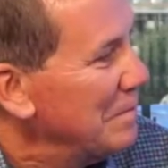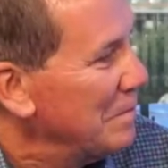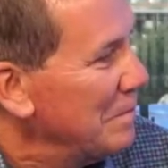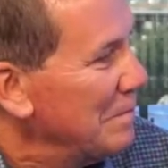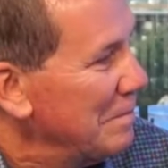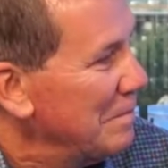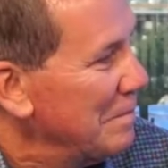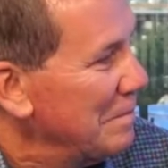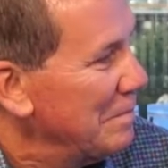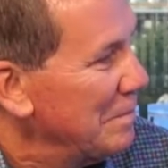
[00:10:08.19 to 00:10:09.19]

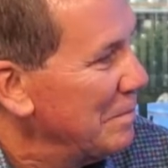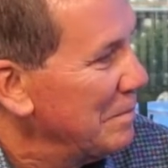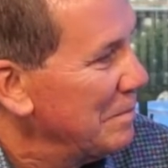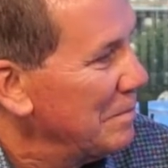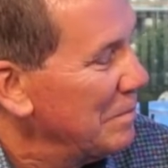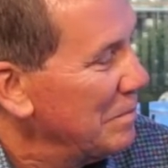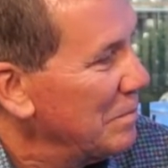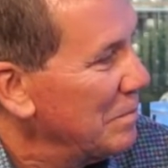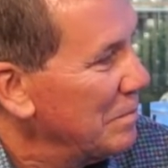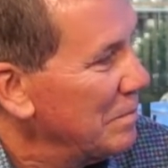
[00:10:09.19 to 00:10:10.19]

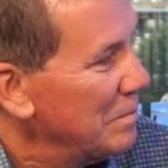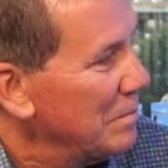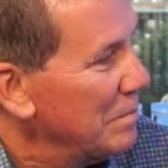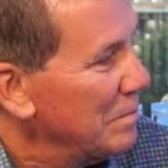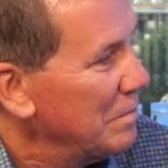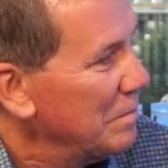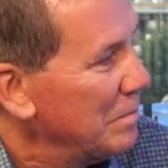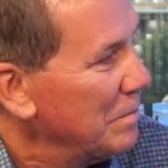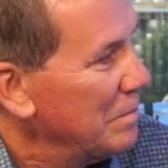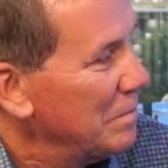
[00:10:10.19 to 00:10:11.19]

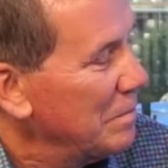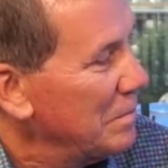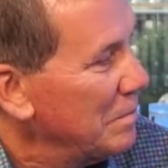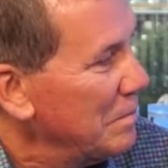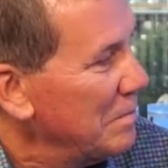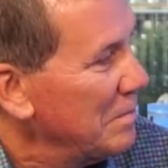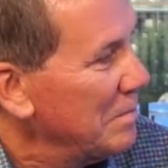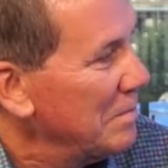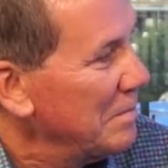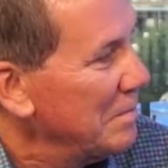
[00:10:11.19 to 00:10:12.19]

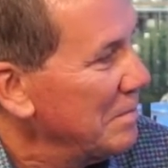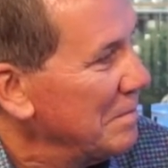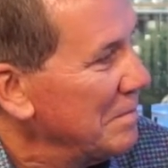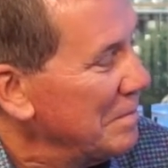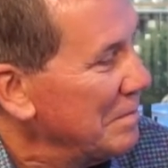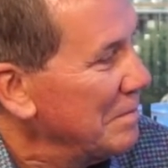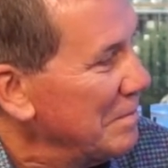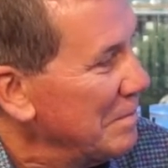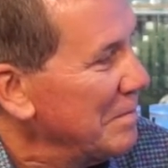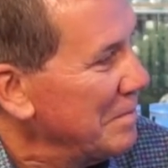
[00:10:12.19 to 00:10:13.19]

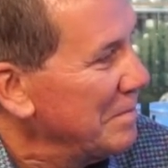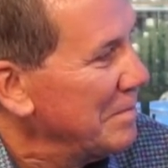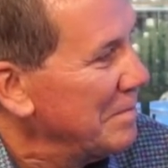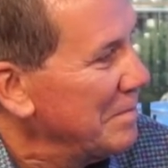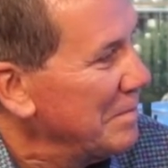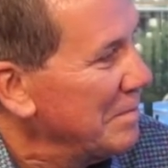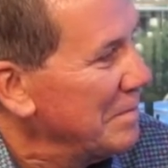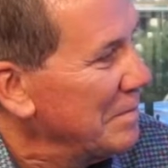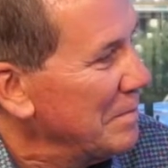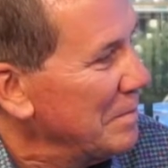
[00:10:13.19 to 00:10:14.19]

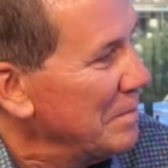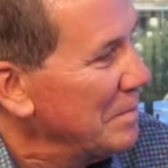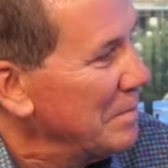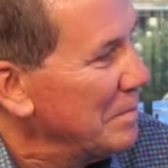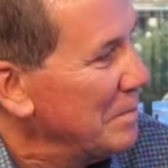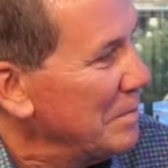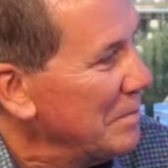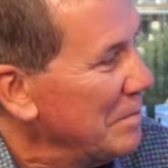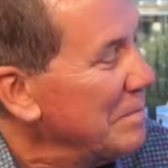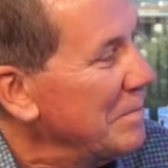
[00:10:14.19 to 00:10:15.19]

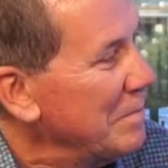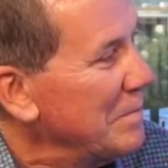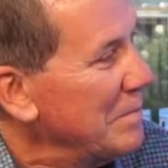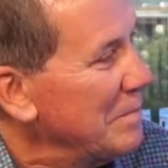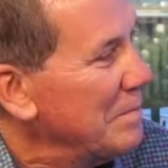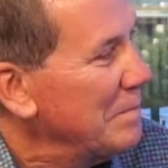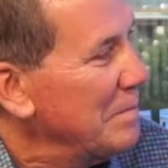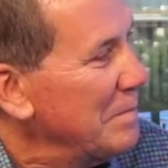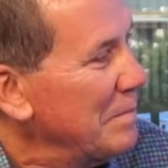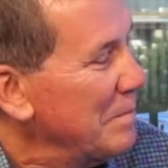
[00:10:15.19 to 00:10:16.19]
[no speech]